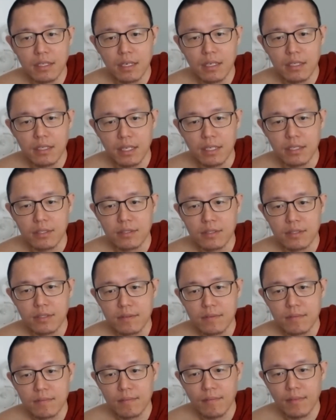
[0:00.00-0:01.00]
Yes.
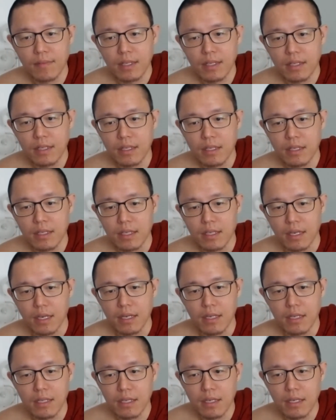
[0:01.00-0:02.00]

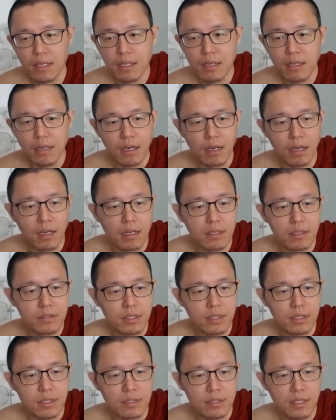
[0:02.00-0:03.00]
Yeah.
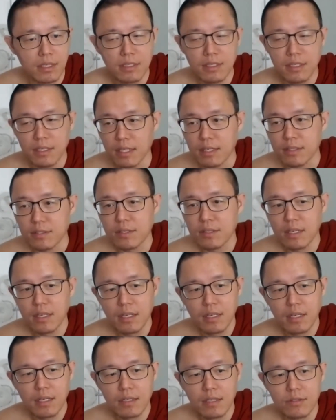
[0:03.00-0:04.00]
Jing Zeng, yes.
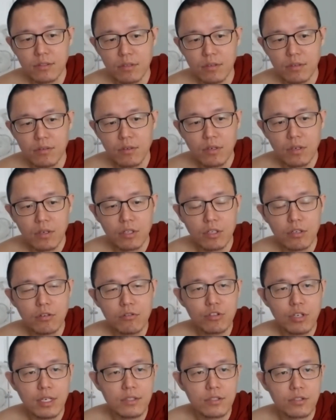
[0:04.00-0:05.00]
So
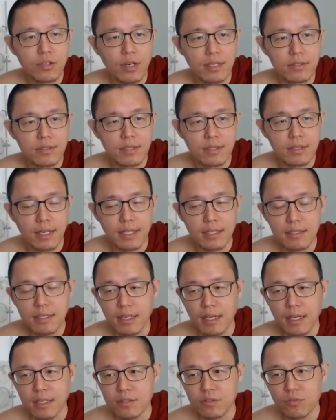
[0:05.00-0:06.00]
usually
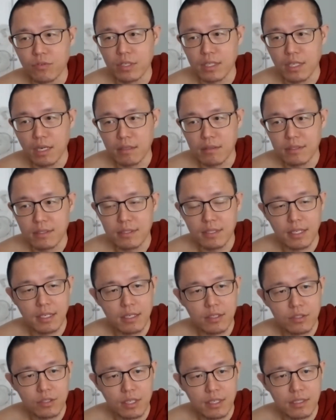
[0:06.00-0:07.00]
translated as
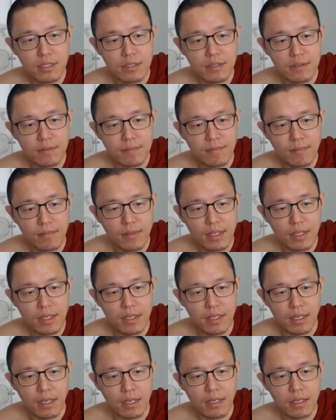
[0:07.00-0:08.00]
renunciation.
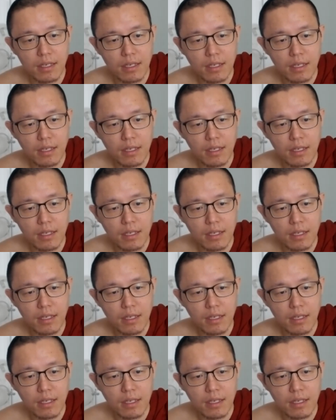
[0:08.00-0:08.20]
Yeah.